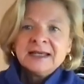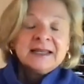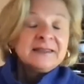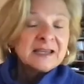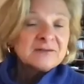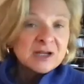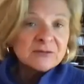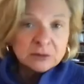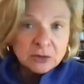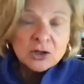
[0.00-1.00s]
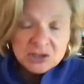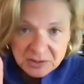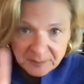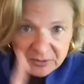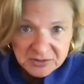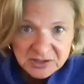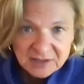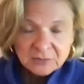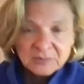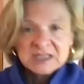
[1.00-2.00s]
They have never lost a person
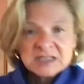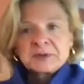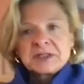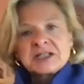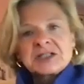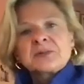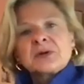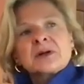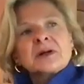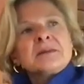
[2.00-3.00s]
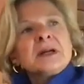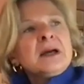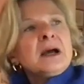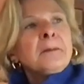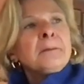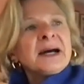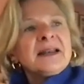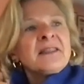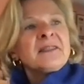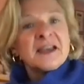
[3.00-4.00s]
in the witness protection program.
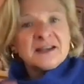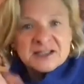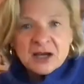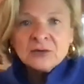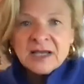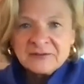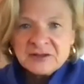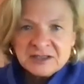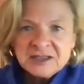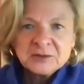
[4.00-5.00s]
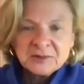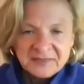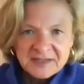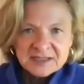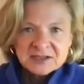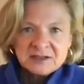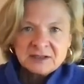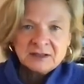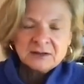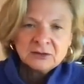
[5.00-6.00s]
But they don't have to deal with this,
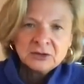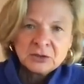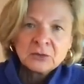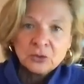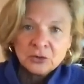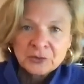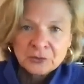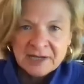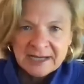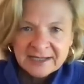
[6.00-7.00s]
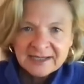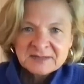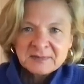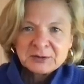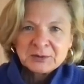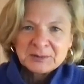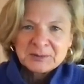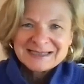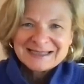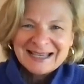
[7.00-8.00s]
on the reg, as my daughter
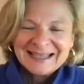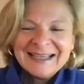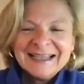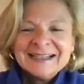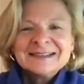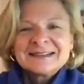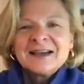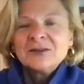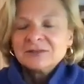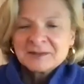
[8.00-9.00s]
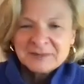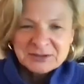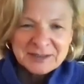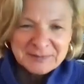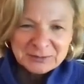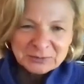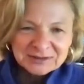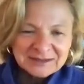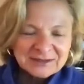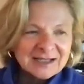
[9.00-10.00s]
would say. So look at me trying to be cool
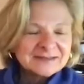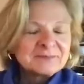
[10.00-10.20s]
to you guys.